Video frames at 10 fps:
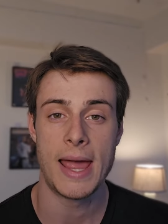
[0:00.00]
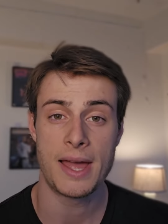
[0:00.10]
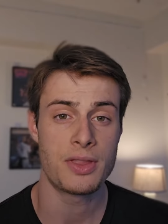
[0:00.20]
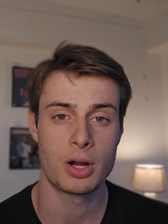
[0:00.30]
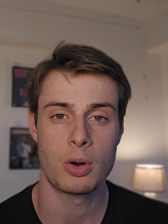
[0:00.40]

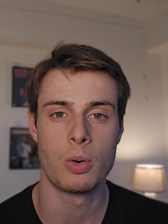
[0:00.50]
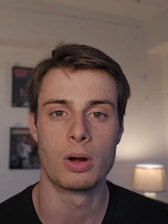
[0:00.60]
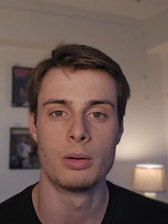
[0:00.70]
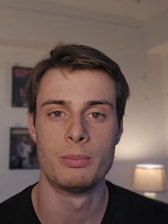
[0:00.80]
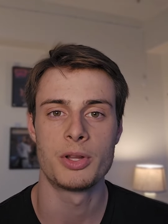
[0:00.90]
At their
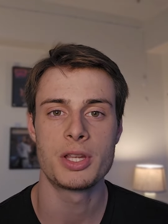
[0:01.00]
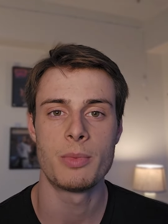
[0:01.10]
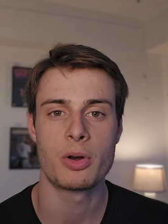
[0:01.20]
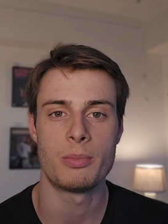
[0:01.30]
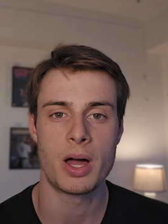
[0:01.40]
core,
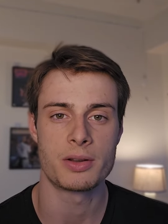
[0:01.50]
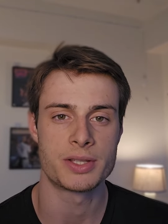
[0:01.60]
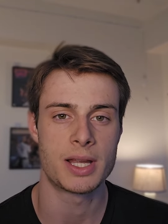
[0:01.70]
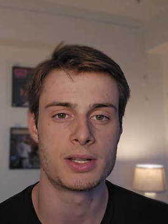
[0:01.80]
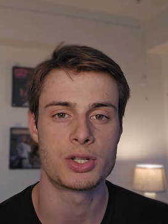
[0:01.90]
multimodal
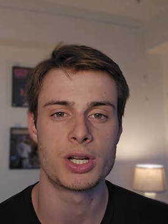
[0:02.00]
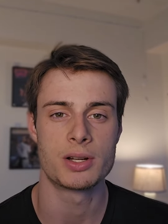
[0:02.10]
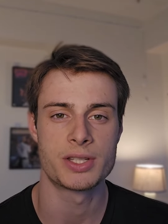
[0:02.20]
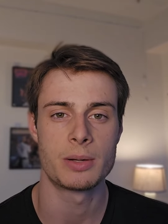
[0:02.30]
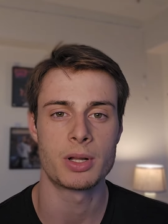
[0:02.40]
models tend to
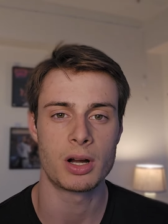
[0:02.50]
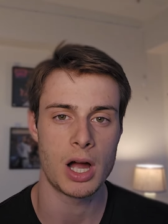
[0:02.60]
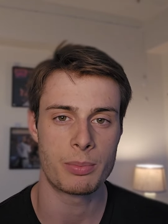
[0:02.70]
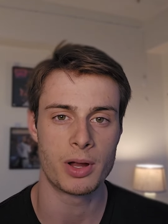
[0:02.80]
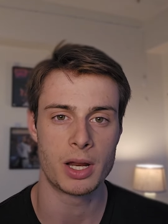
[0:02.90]
share similar
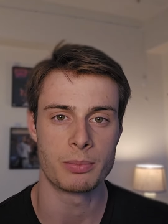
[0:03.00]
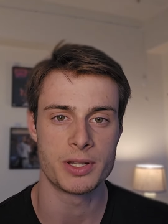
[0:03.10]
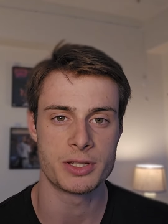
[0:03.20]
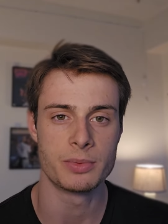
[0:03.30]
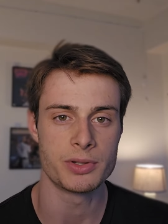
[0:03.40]
operating
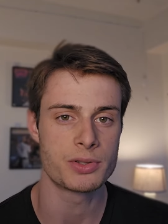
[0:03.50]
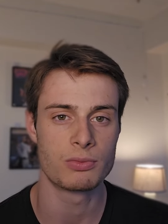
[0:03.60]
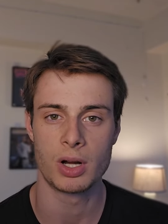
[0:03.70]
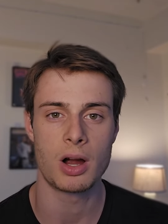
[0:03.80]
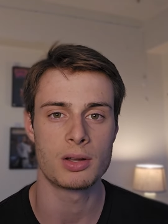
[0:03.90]
principles
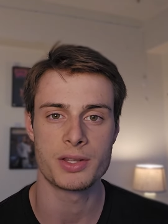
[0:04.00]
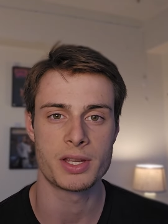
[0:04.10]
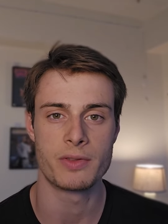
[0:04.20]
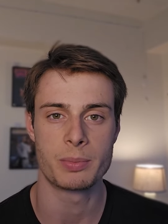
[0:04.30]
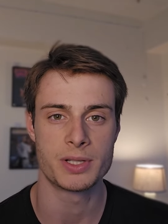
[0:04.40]

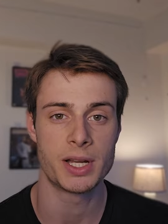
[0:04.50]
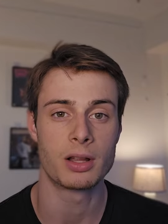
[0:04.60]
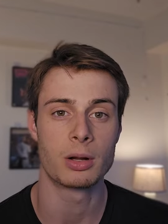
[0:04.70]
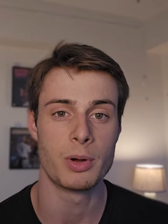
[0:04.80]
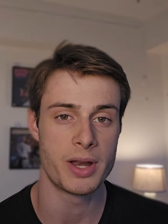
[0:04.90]
regardless of the
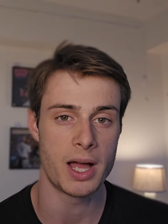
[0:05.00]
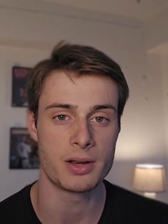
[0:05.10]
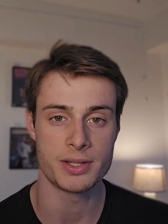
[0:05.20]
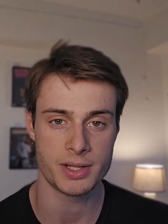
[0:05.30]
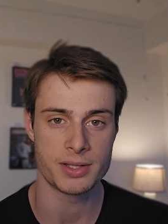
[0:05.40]
particular
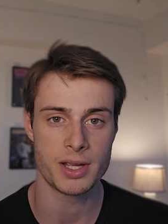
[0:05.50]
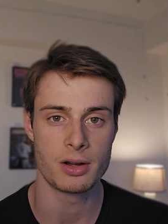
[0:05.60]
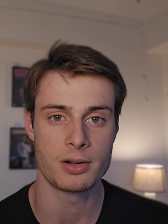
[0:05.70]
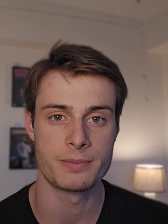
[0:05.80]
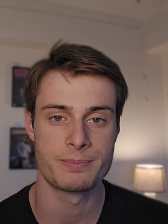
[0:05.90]
modalities
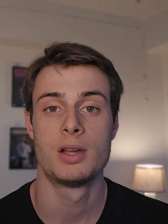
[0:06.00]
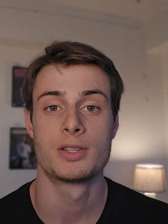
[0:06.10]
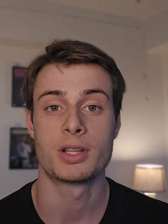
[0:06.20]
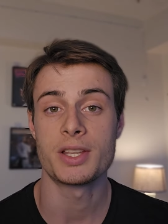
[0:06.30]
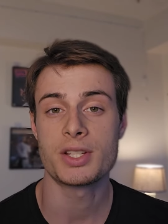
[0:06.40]
considered.
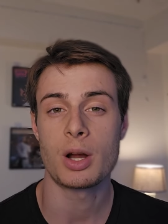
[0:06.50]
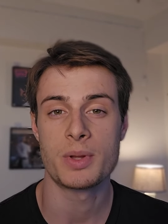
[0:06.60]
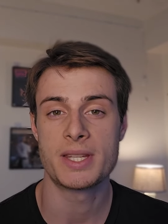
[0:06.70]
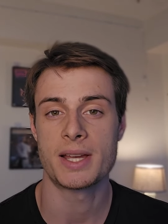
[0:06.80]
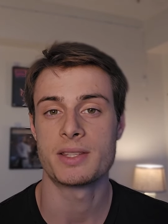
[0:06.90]
So let's start
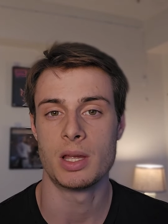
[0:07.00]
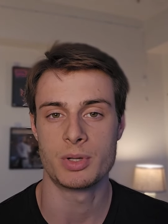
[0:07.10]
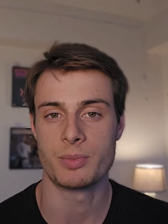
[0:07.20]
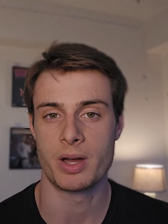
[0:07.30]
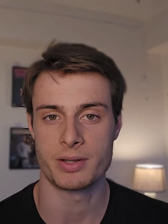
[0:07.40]
with
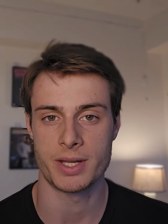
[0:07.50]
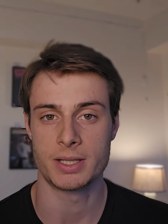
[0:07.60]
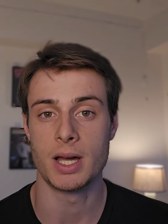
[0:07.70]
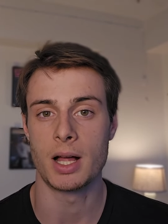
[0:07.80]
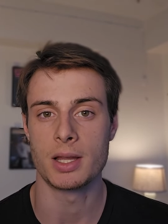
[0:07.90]
text-to-image models
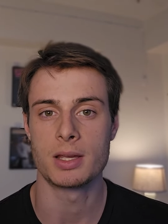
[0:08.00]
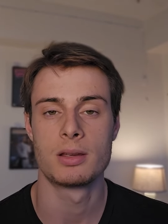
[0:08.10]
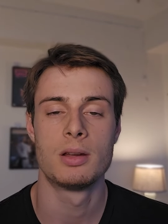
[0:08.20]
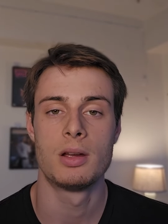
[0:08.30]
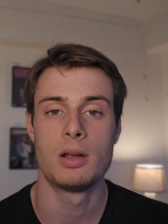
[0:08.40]
like DALL-E.